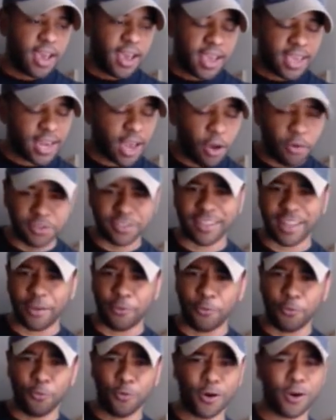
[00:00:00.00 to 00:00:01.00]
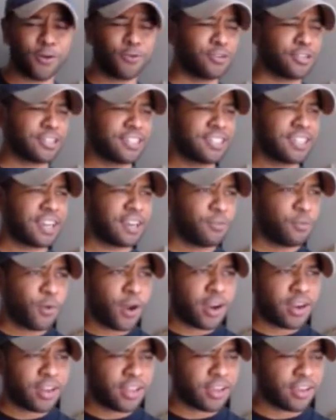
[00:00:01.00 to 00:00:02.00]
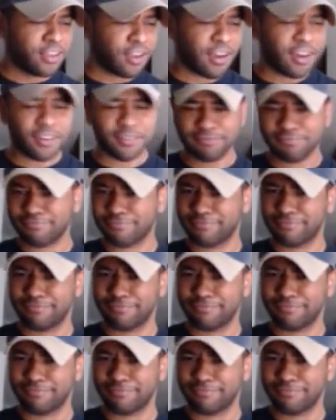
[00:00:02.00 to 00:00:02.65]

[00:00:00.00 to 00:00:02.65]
And I was like, "Whoa, shit, where do y'all?